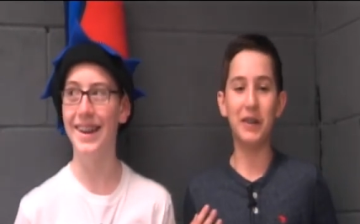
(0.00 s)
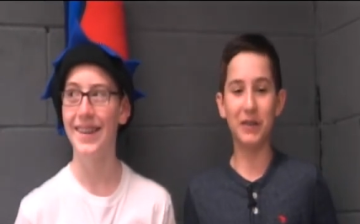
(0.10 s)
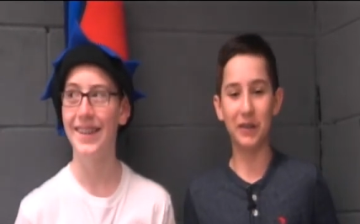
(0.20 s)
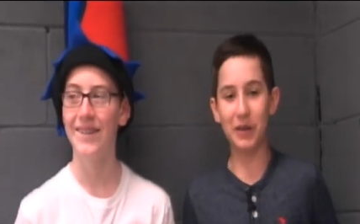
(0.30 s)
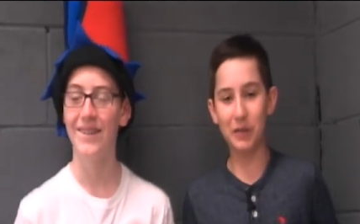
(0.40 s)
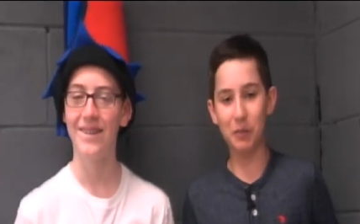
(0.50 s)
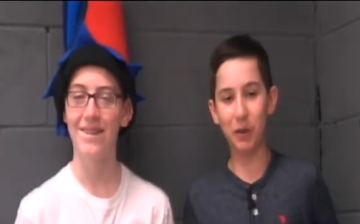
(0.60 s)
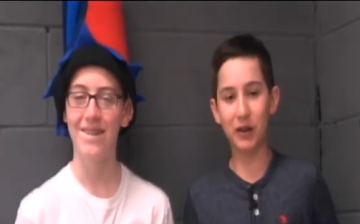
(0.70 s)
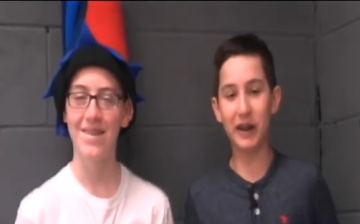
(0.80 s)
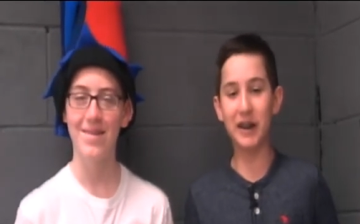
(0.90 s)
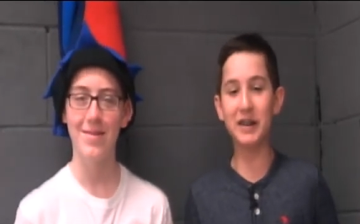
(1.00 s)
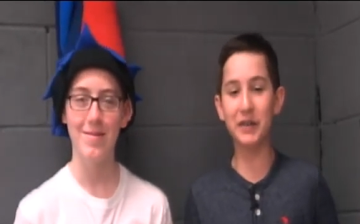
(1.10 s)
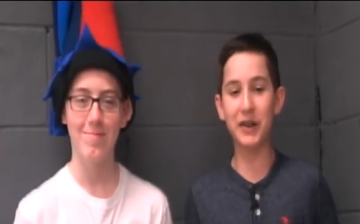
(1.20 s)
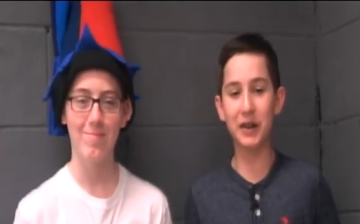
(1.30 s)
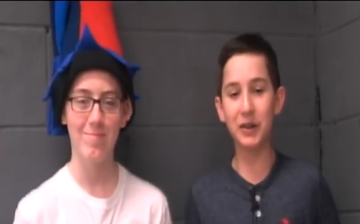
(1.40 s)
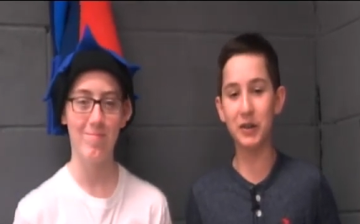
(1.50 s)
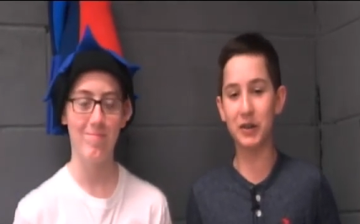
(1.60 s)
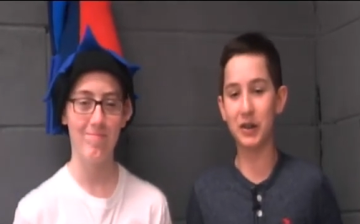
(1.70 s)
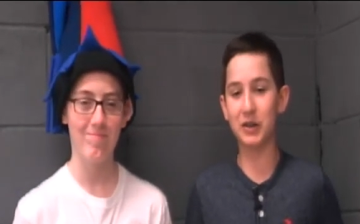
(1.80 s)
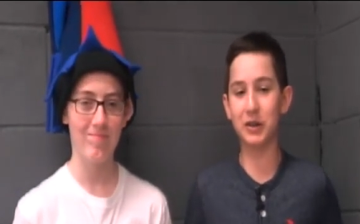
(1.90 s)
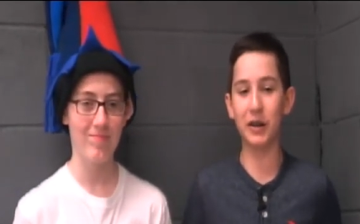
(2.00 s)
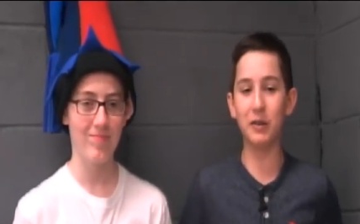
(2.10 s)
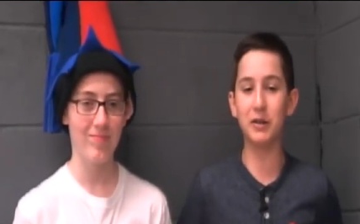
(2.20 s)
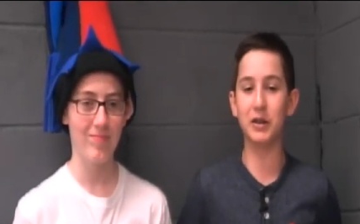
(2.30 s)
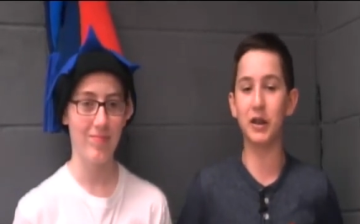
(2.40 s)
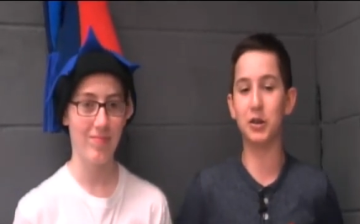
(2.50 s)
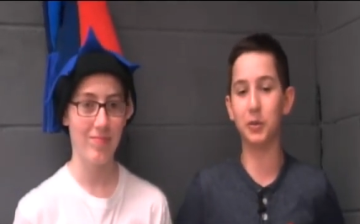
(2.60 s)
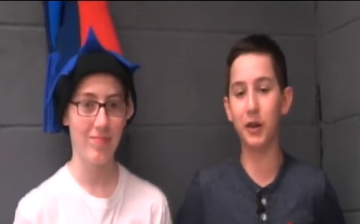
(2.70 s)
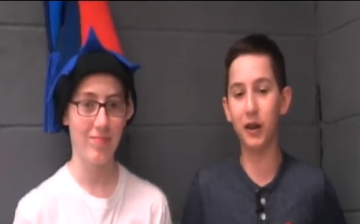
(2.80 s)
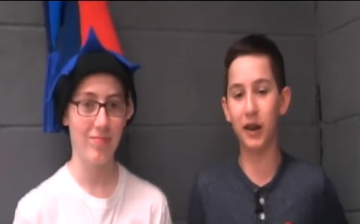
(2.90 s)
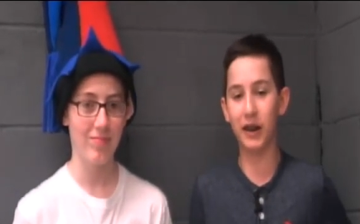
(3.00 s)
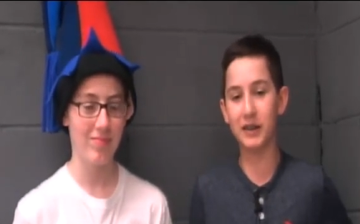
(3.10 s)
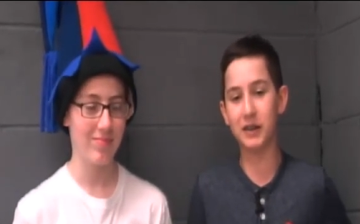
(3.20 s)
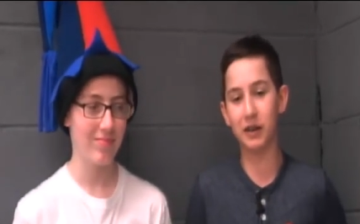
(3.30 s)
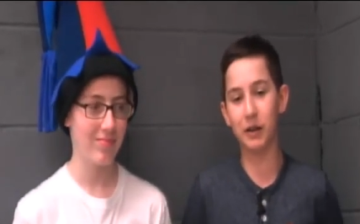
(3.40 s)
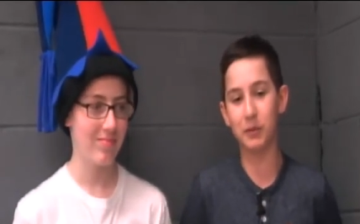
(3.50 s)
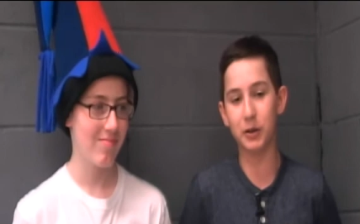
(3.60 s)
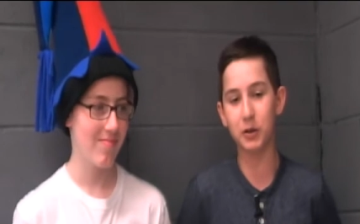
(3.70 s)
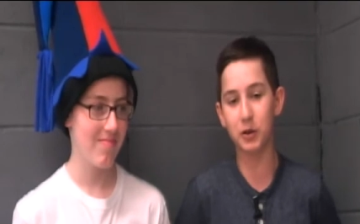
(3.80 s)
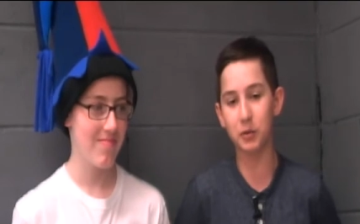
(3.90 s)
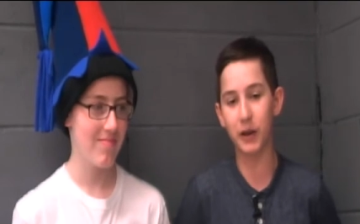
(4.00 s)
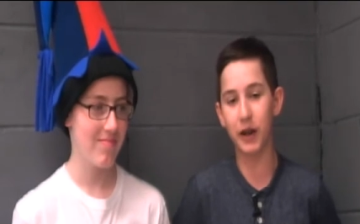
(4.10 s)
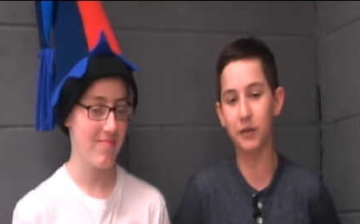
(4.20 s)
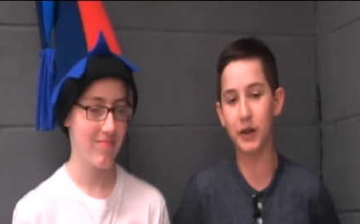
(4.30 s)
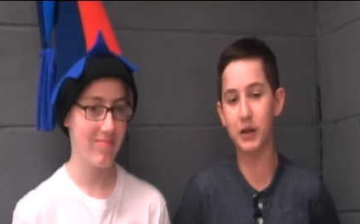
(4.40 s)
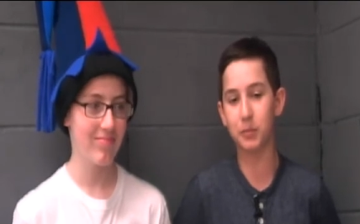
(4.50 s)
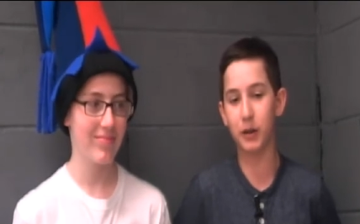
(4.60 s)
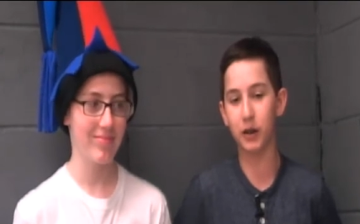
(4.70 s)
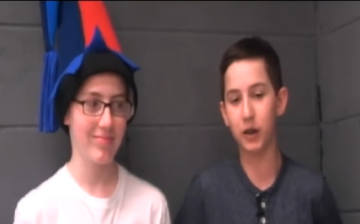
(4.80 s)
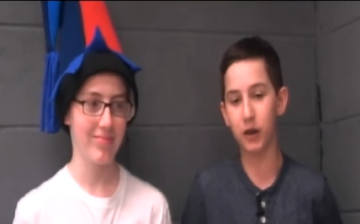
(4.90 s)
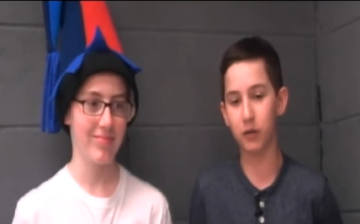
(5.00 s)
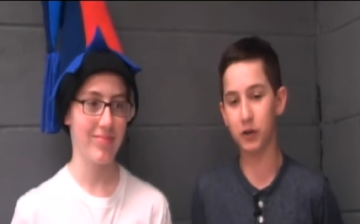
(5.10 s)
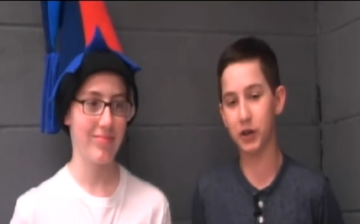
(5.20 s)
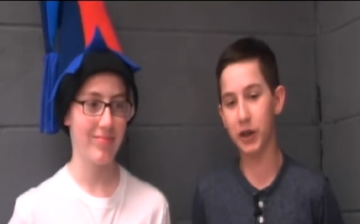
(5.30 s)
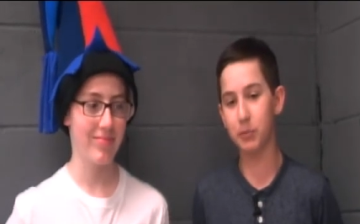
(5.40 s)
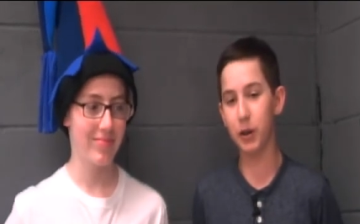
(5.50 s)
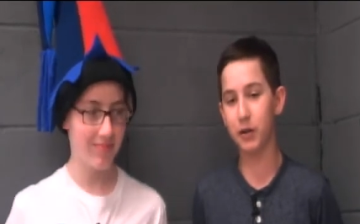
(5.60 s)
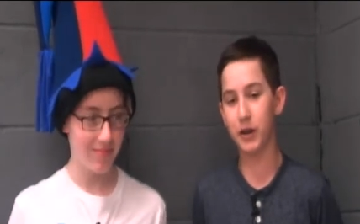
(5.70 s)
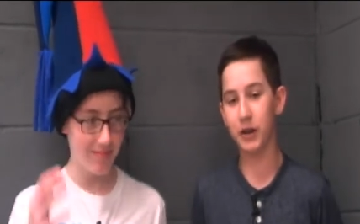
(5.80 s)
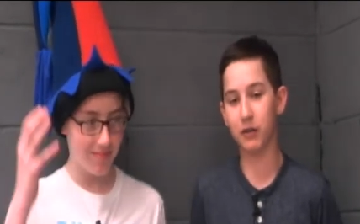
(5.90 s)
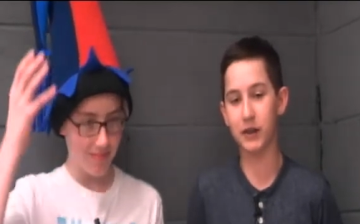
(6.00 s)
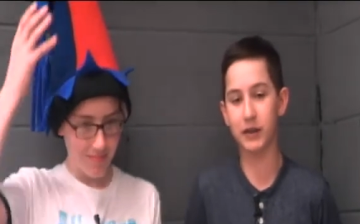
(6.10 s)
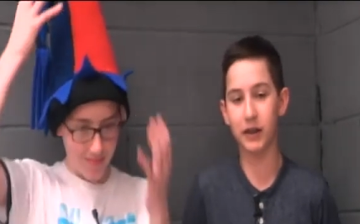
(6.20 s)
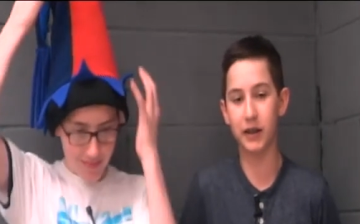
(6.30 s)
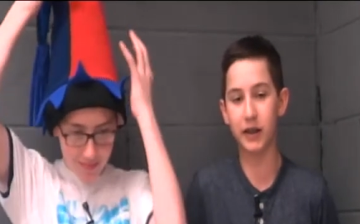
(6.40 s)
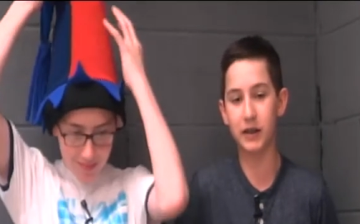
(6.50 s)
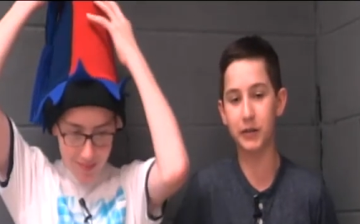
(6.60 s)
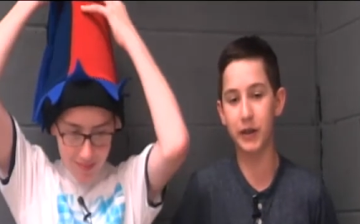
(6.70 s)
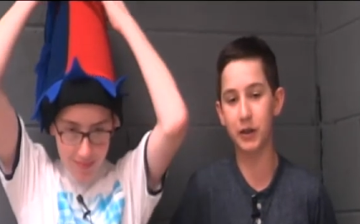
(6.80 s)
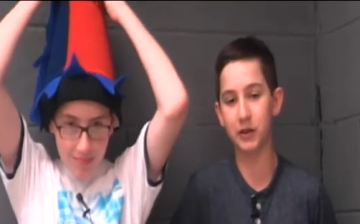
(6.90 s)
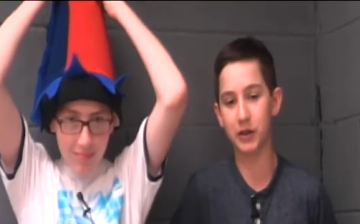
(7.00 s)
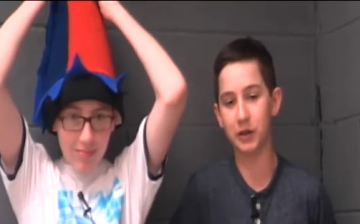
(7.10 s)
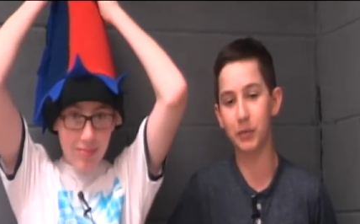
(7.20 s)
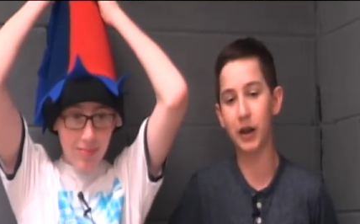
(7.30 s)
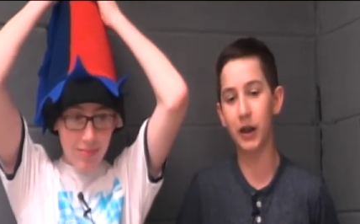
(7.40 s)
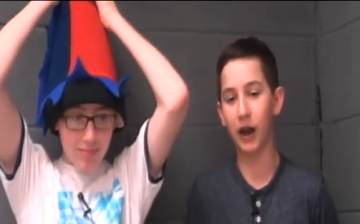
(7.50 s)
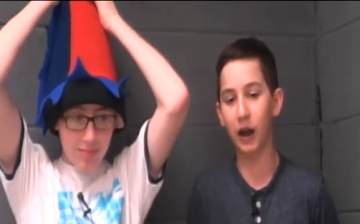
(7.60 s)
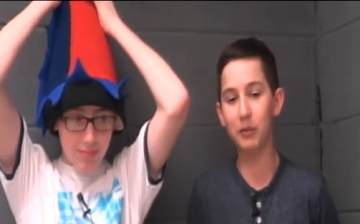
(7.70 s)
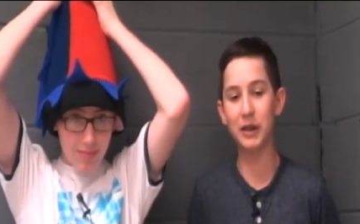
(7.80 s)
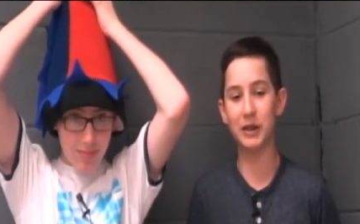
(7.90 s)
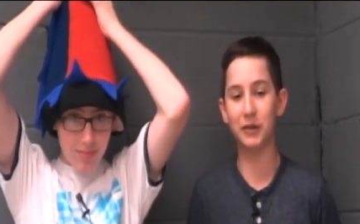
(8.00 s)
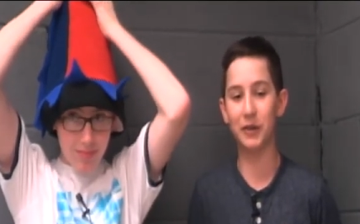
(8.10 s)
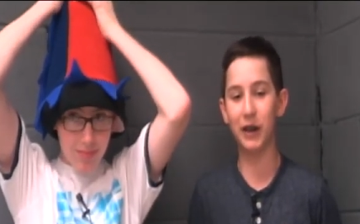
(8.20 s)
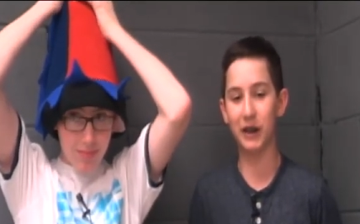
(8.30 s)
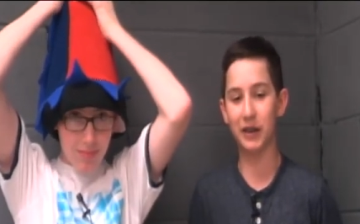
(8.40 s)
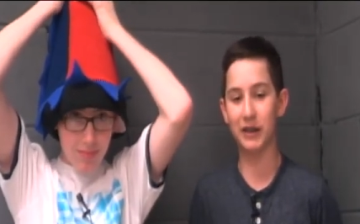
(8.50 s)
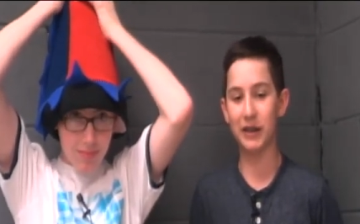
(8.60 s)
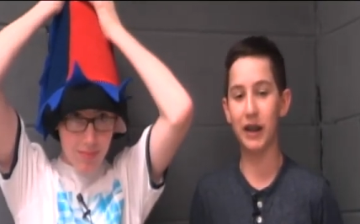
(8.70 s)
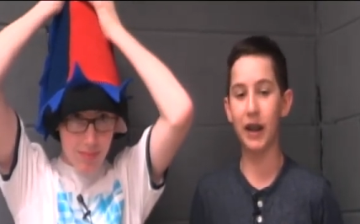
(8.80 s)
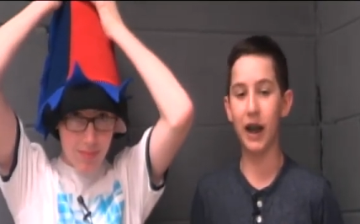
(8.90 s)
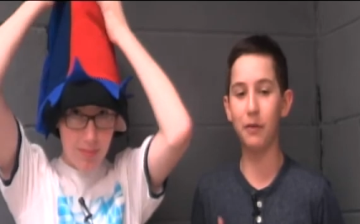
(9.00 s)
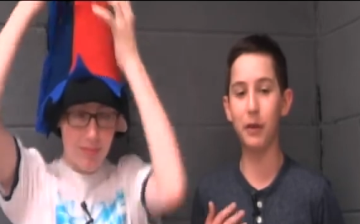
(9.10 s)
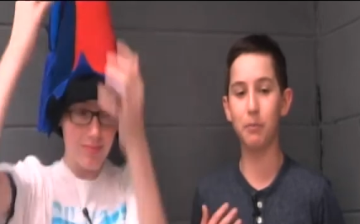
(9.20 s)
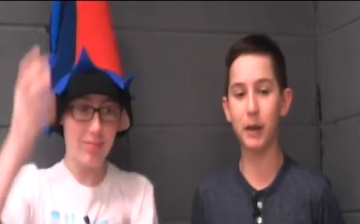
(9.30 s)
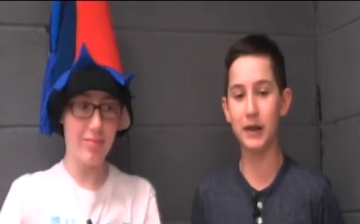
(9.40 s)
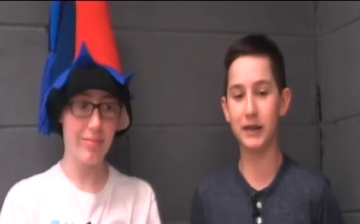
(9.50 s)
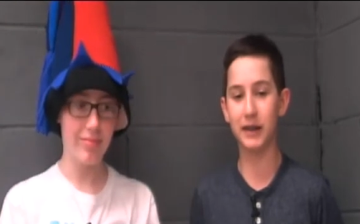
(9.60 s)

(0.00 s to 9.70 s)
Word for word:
Speaker 1: for even more KTV news, subscribe to us on Twitter, Instagram, YouTube, and Facebook. For Jake Bothy and the rest of the KTV news team, I'm Nick Sofanakis. Have an amazing